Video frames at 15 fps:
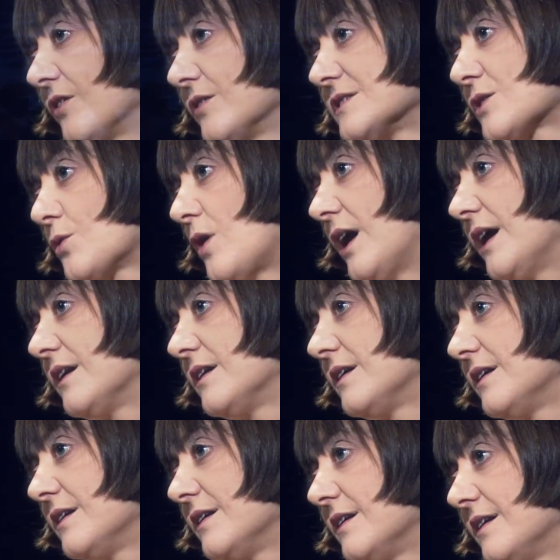is quite
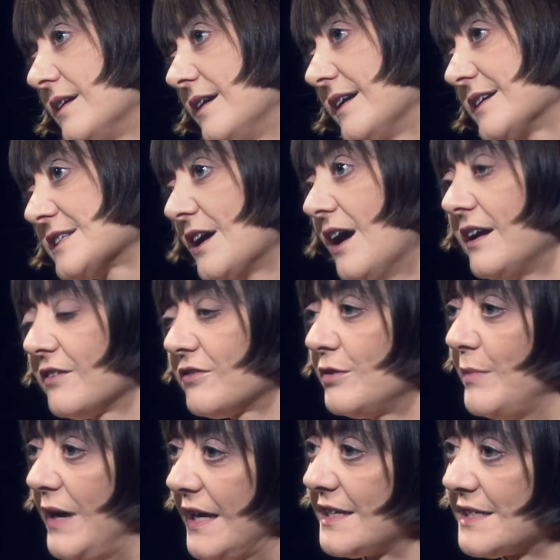exciting for
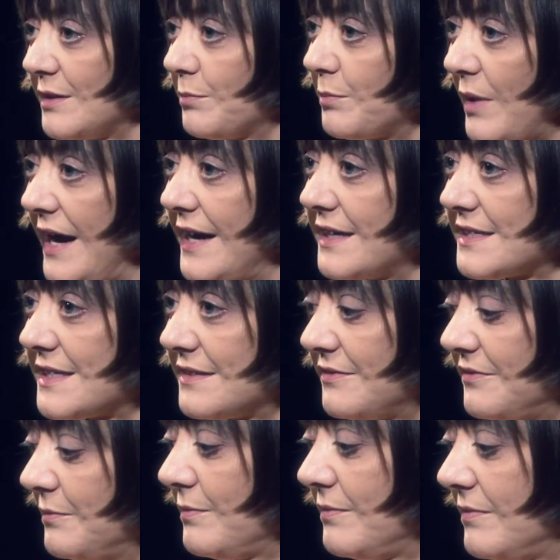me because it breaks,
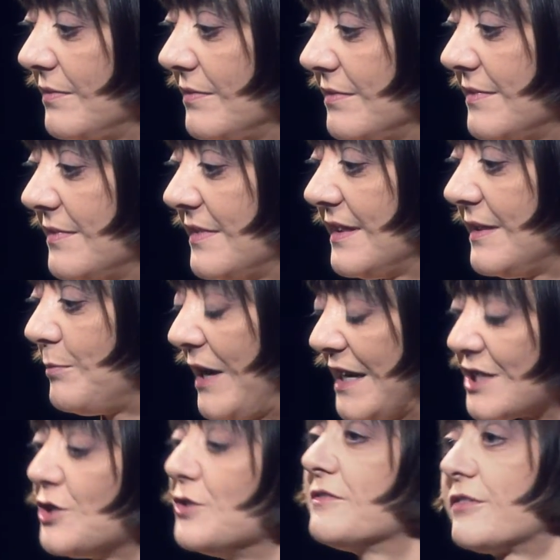
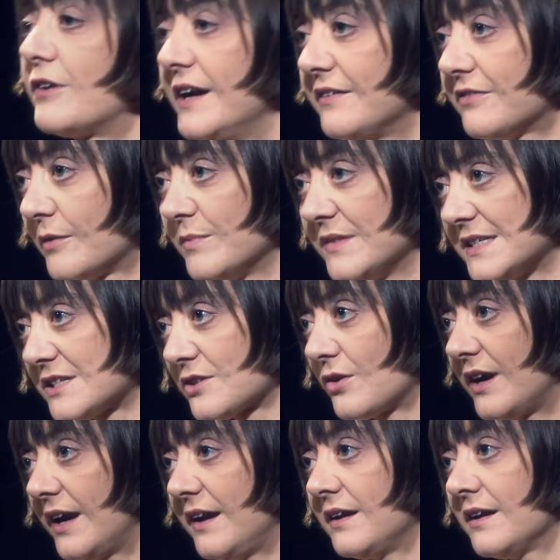breaks you free from the
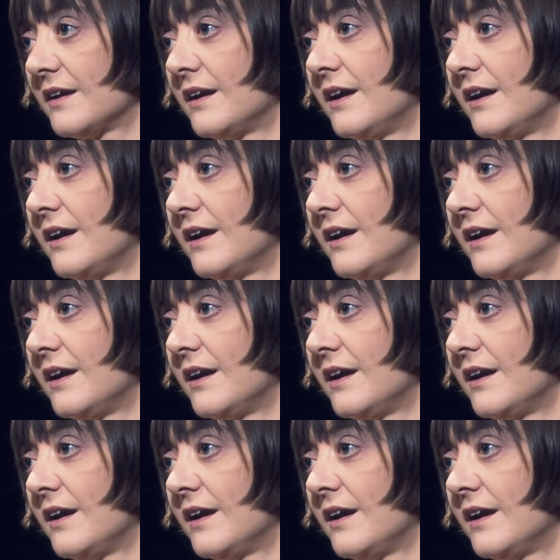screen.